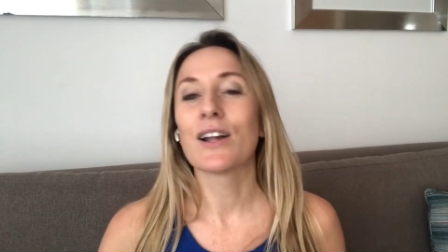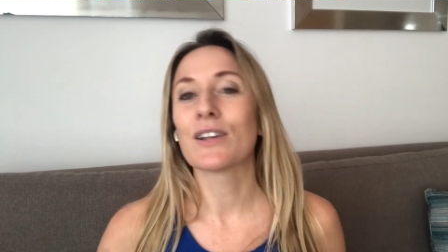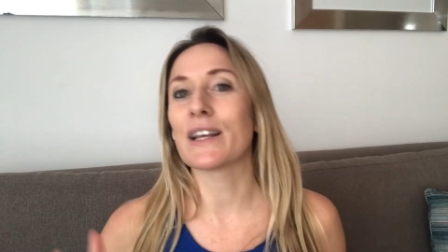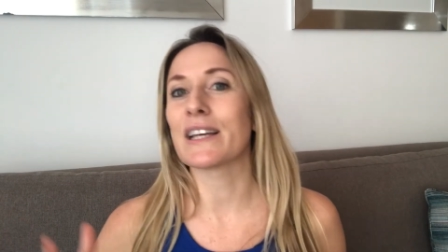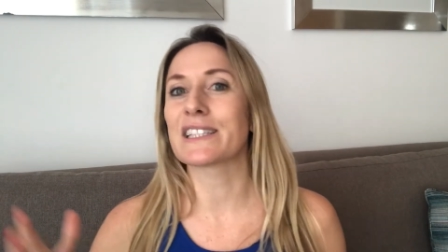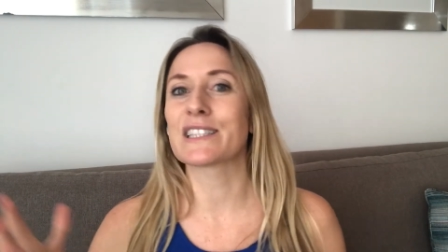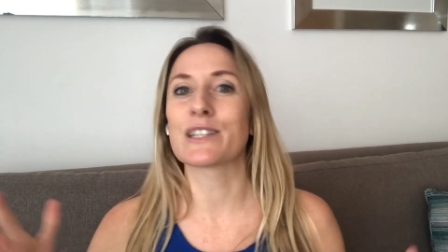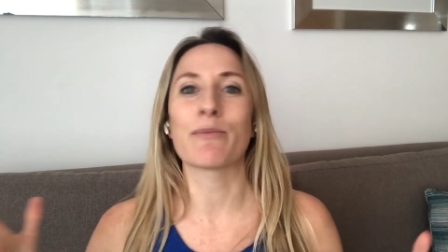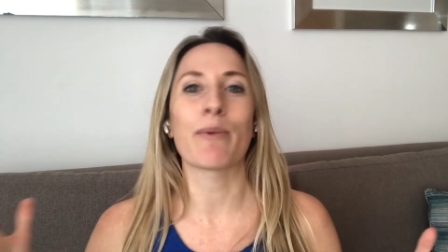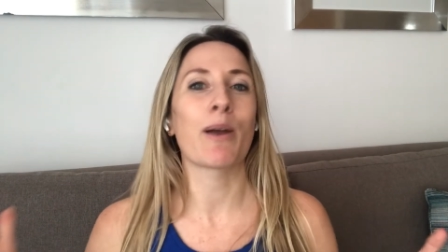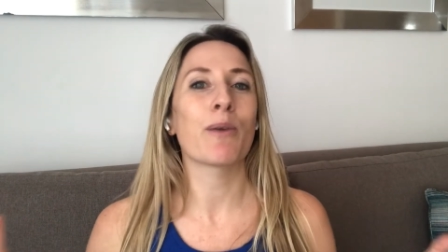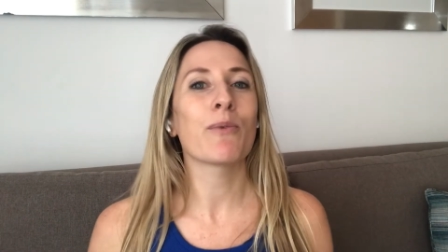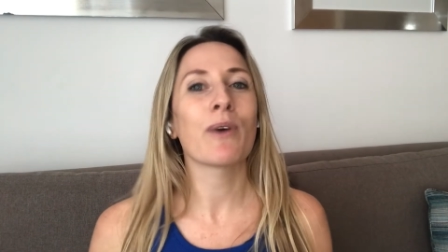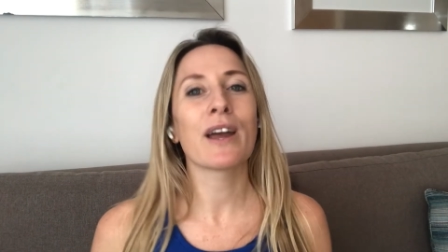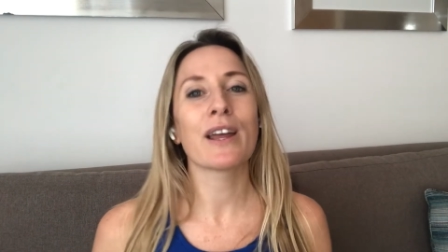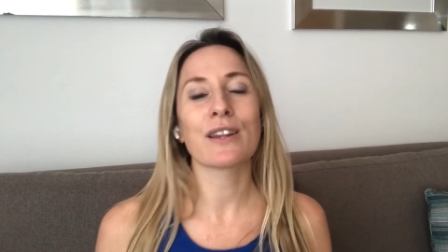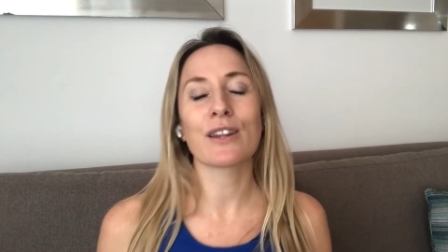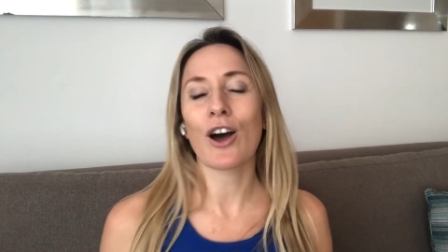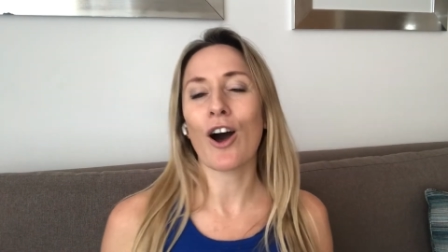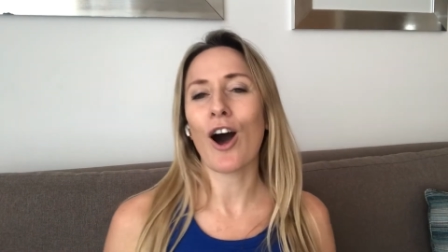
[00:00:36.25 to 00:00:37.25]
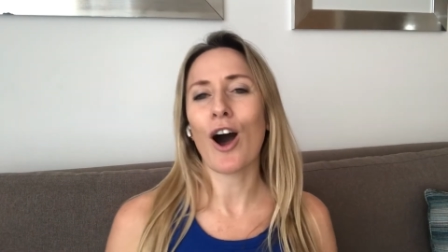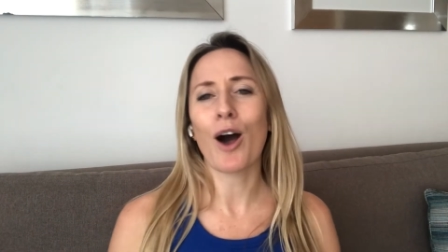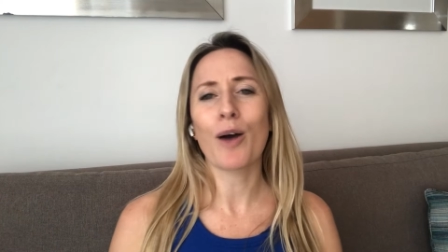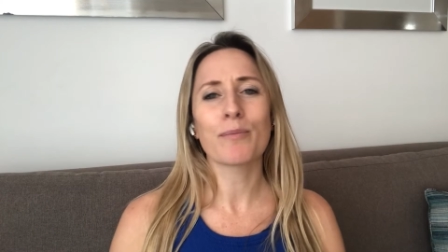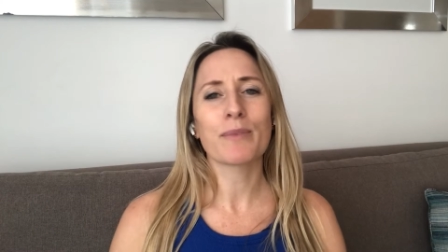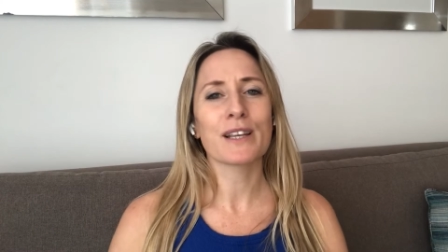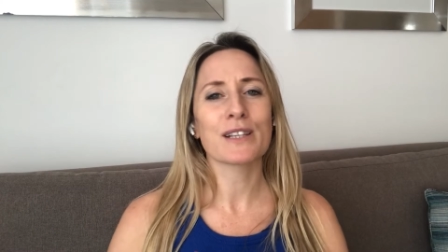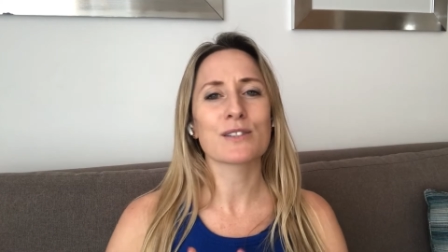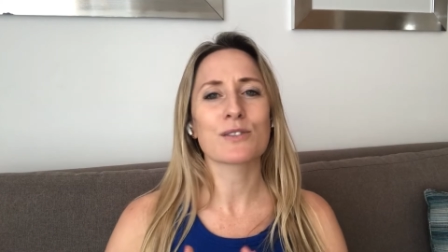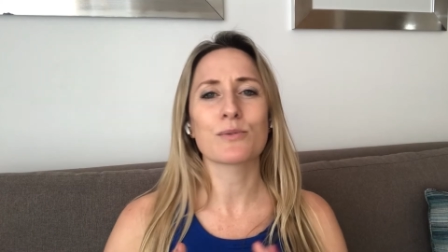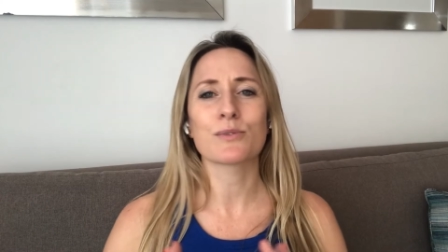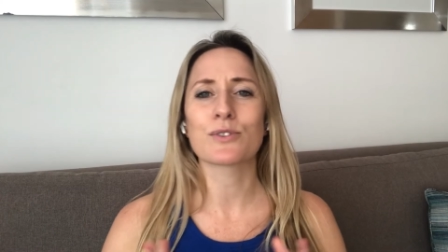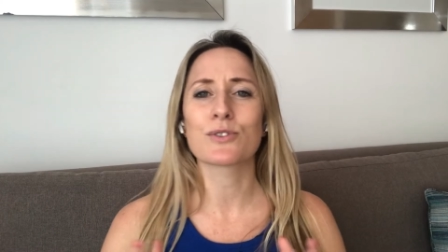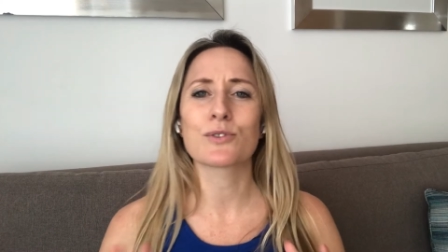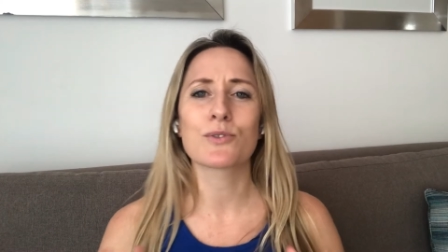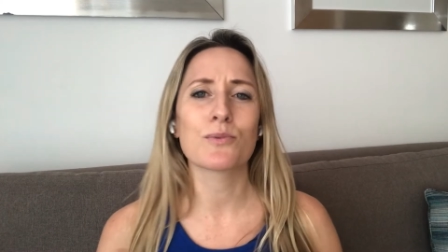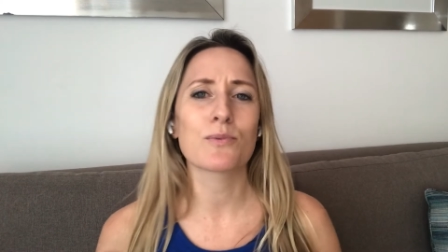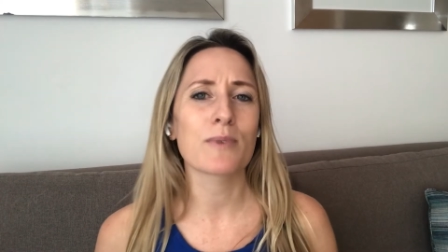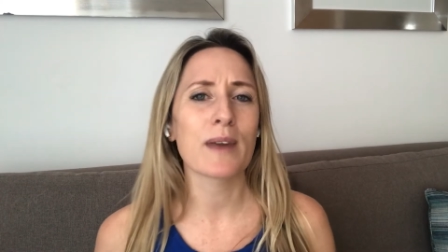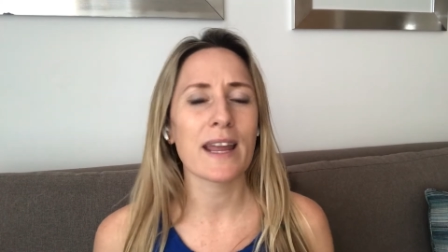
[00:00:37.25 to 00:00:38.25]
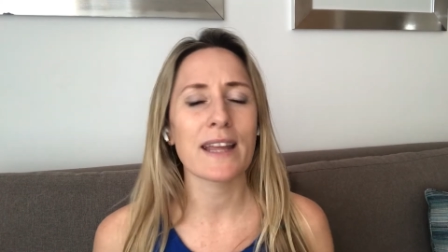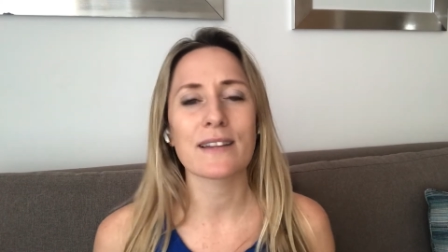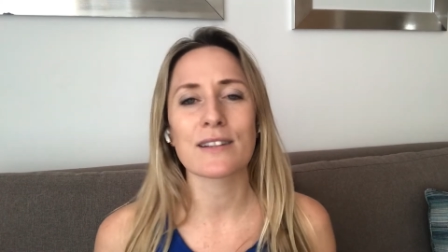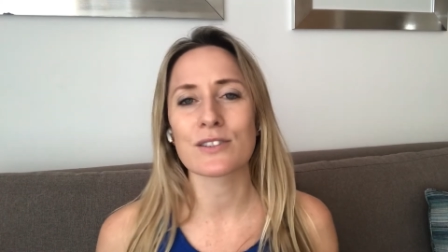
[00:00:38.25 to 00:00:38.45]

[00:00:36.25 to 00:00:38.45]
last time I went, the ambience was great.